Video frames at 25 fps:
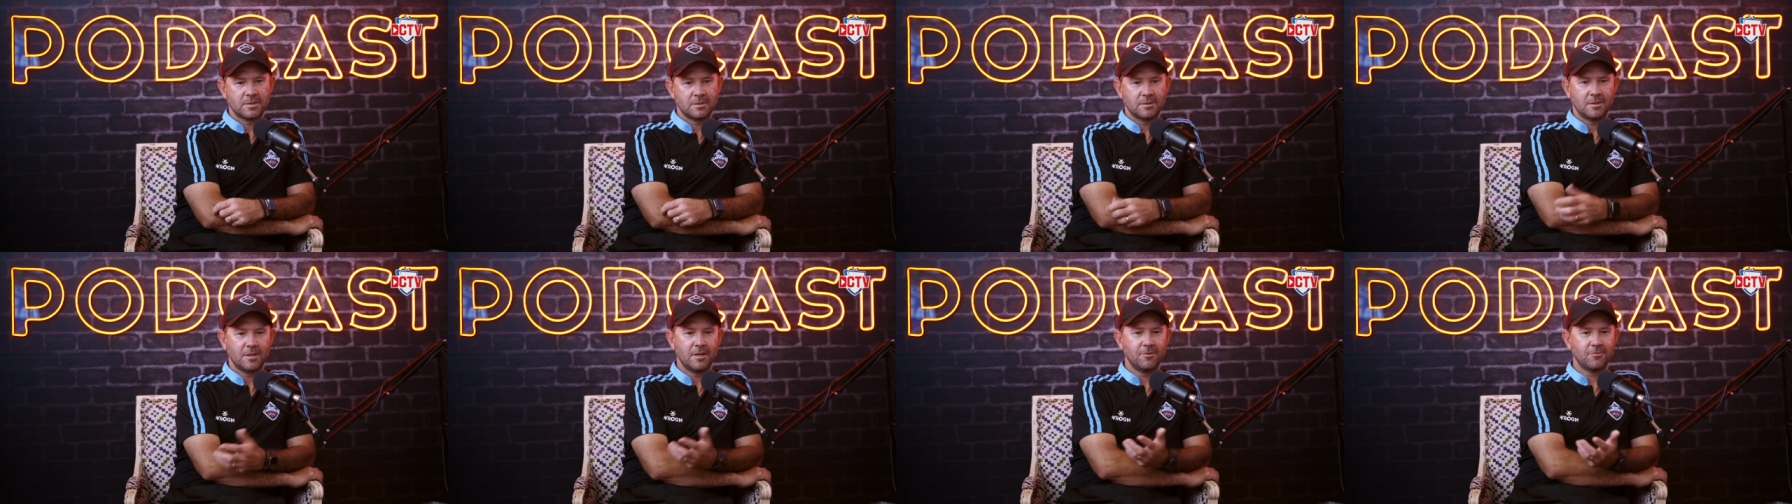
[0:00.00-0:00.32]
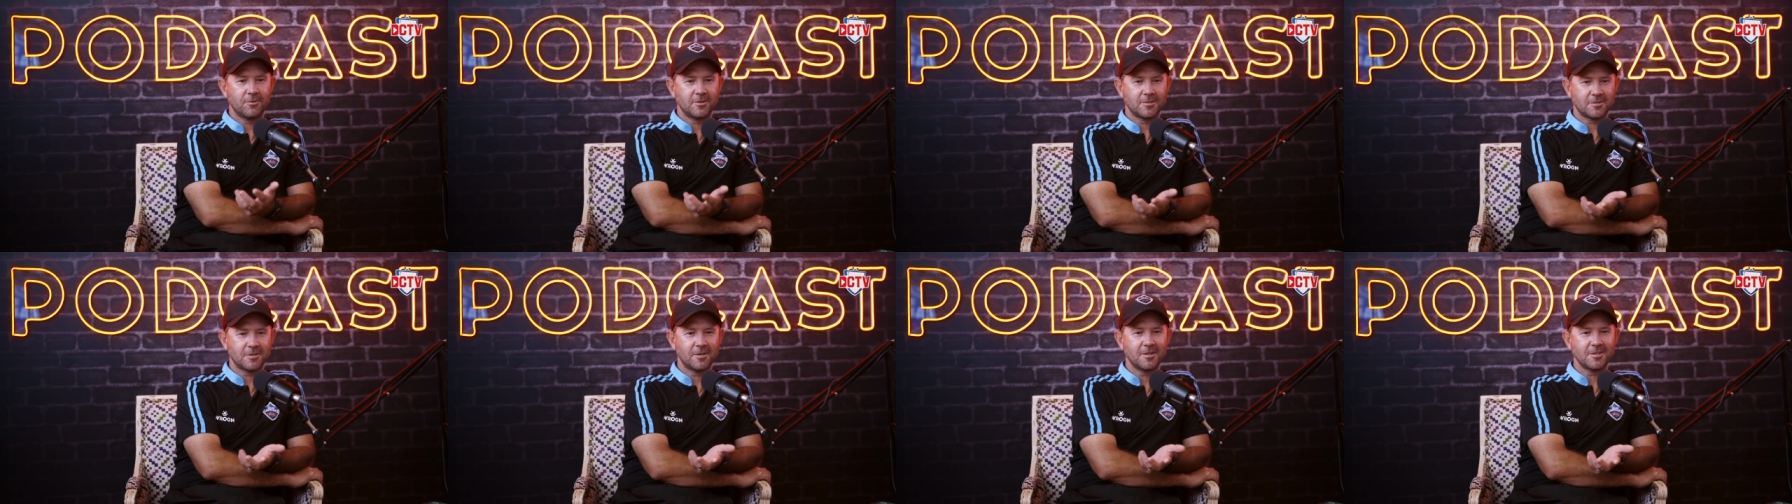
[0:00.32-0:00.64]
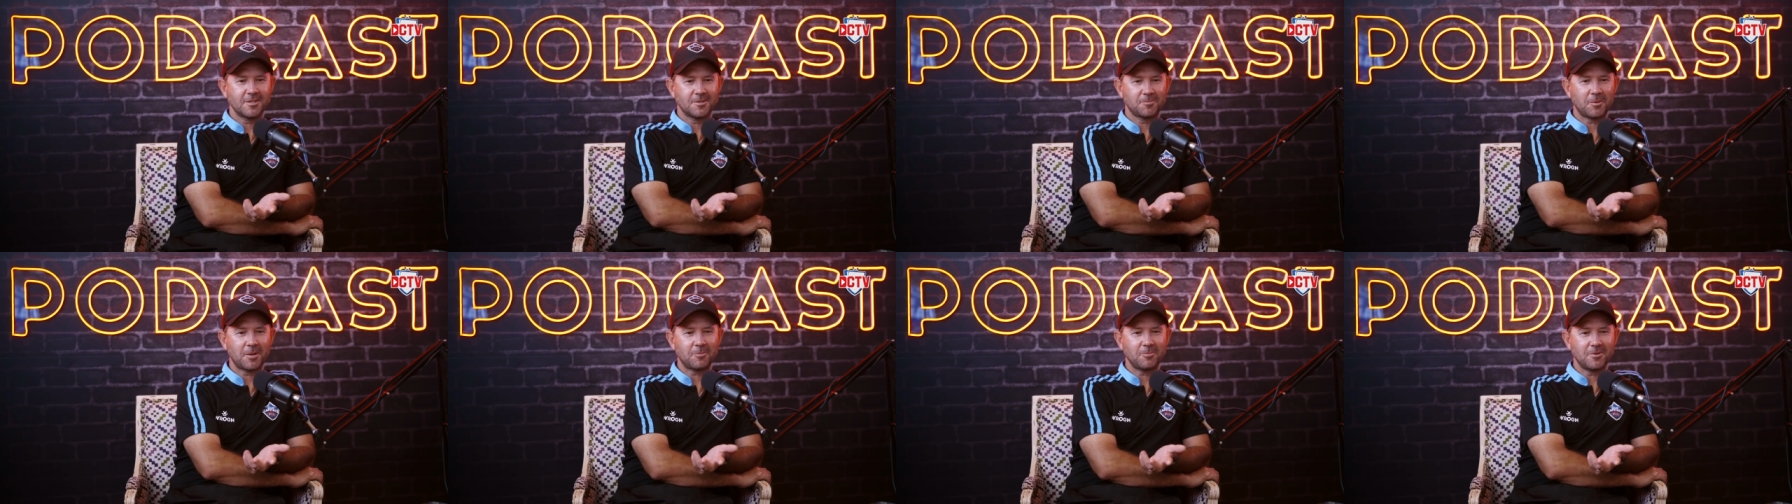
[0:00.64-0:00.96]
Everyone's going
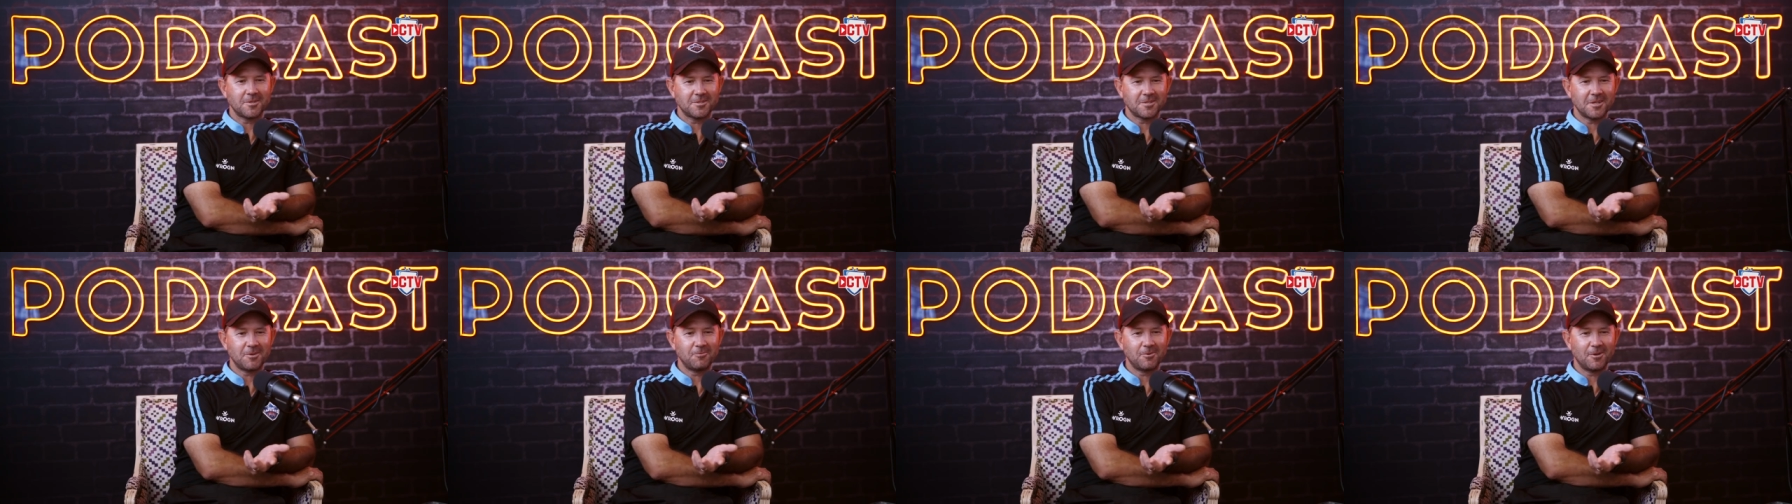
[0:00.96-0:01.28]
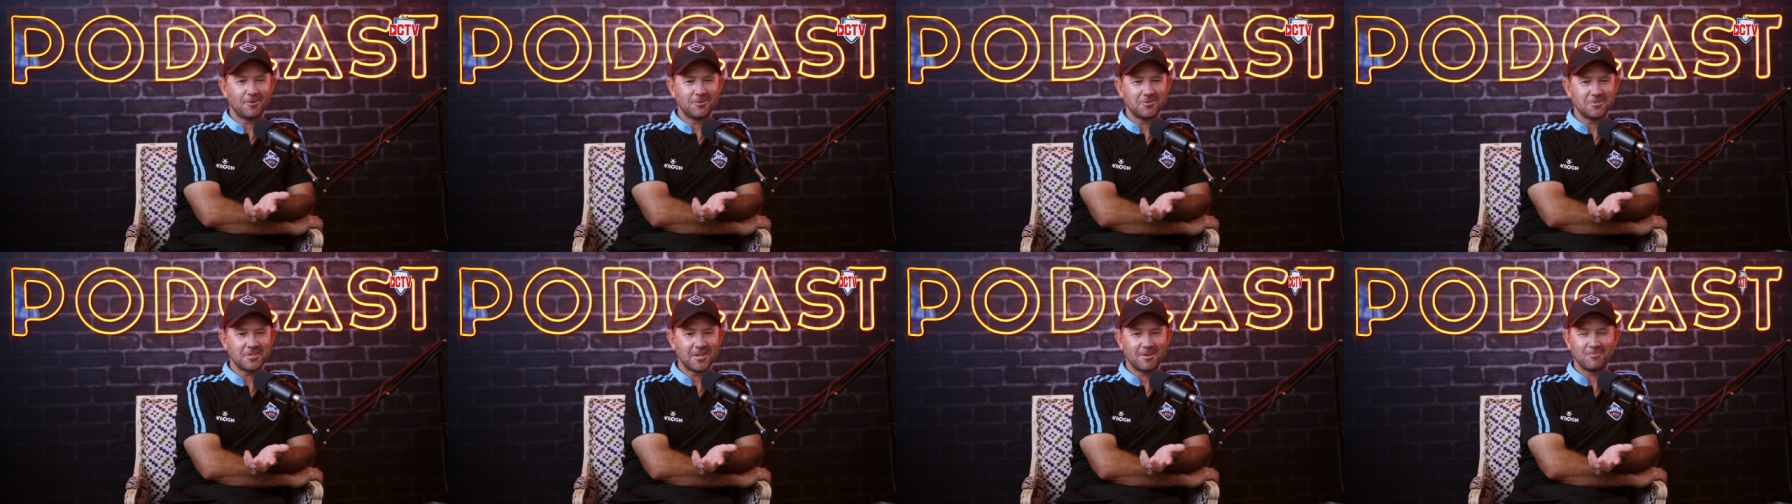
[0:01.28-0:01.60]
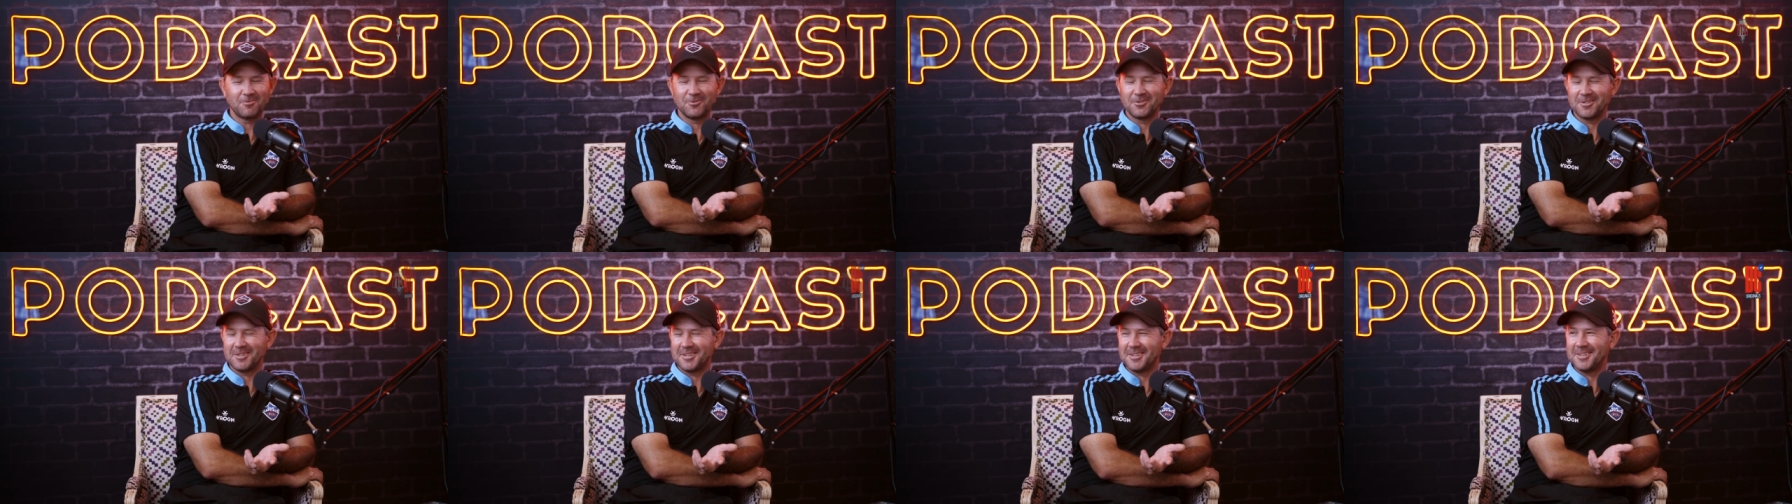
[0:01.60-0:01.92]
to expect me to say Rohit
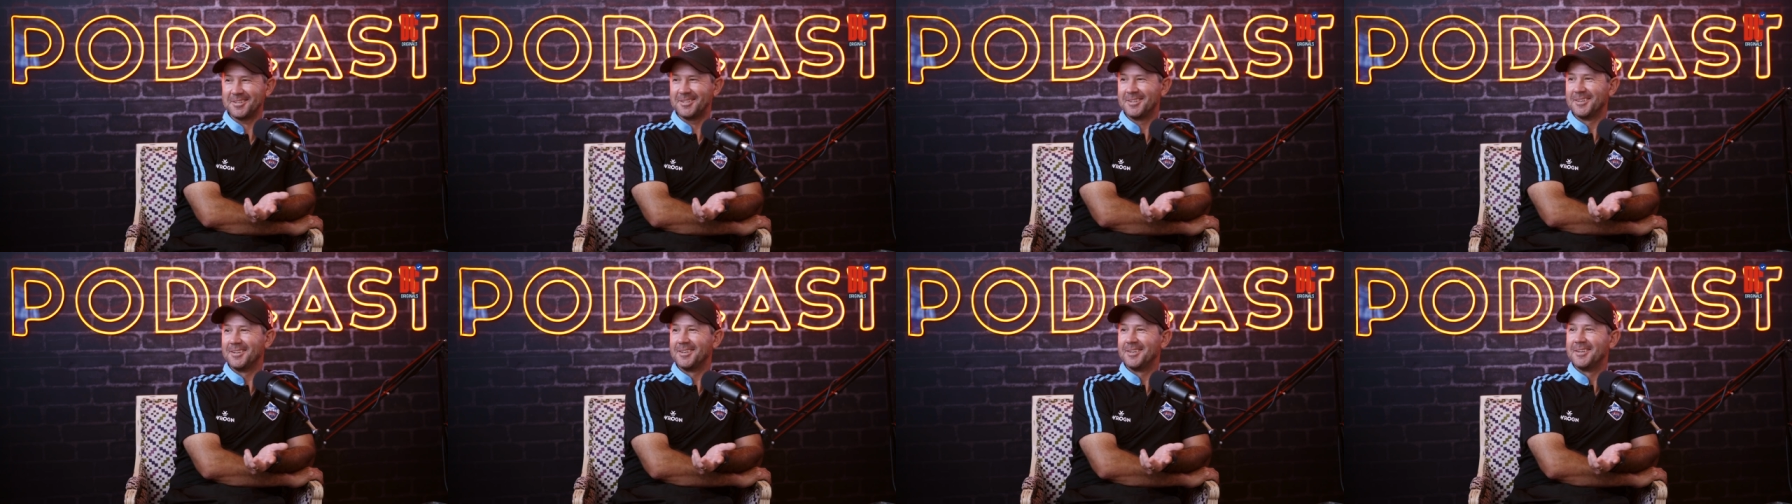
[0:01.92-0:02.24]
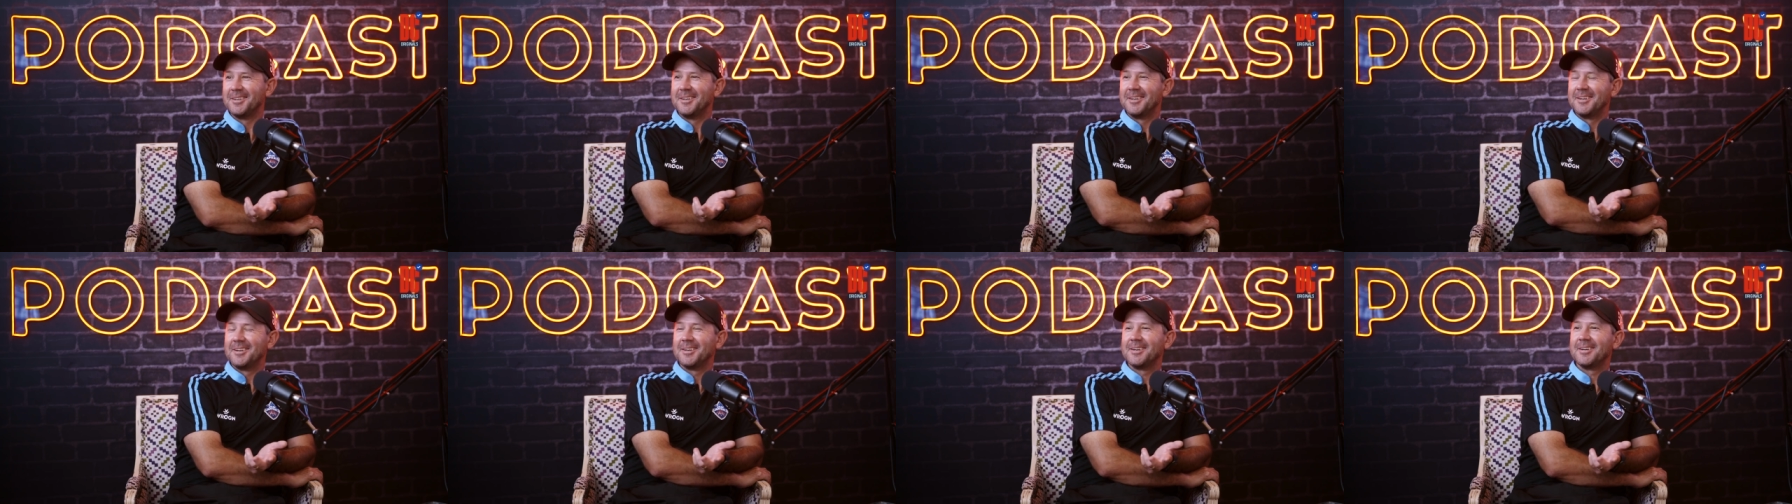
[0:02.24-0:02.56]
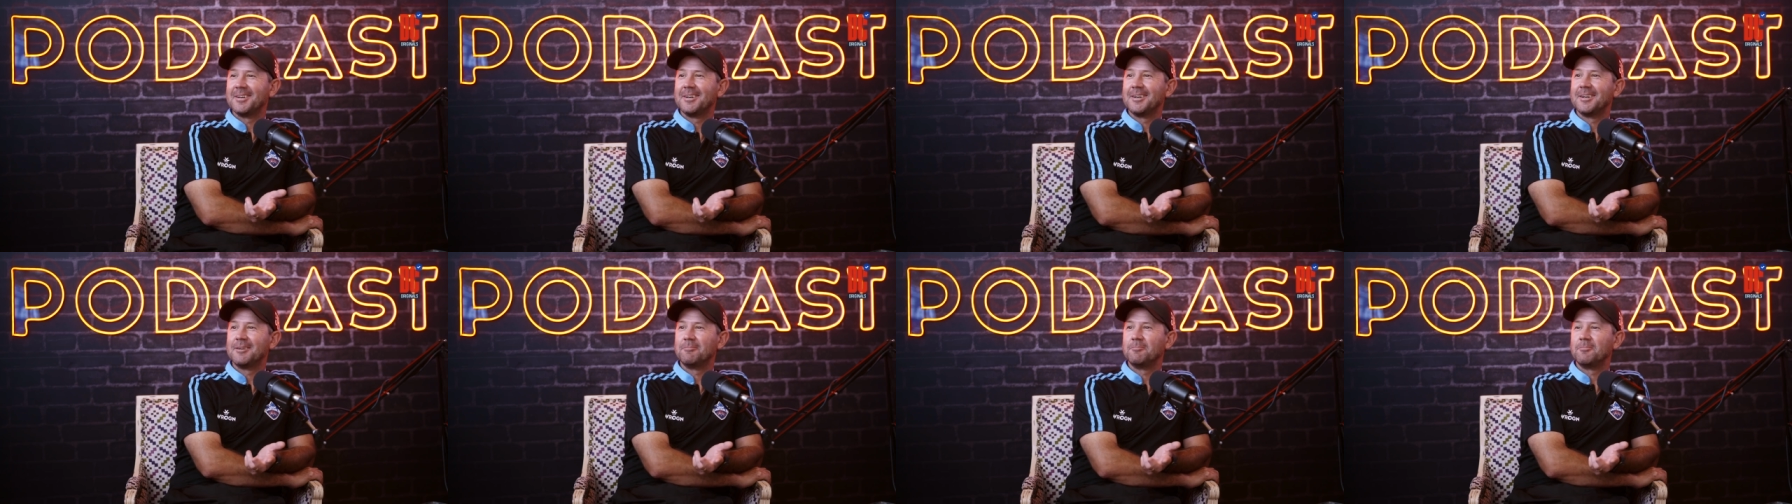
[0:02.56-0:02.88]
Sharma again.
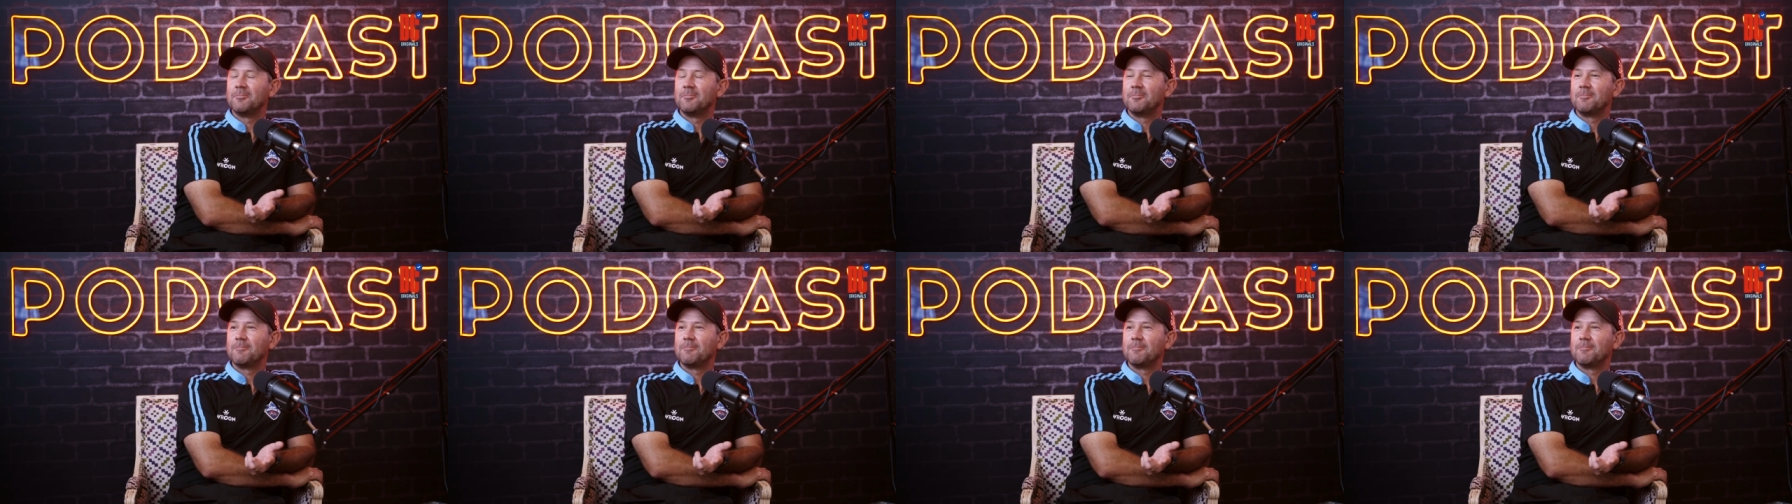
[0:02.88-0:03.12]
Um,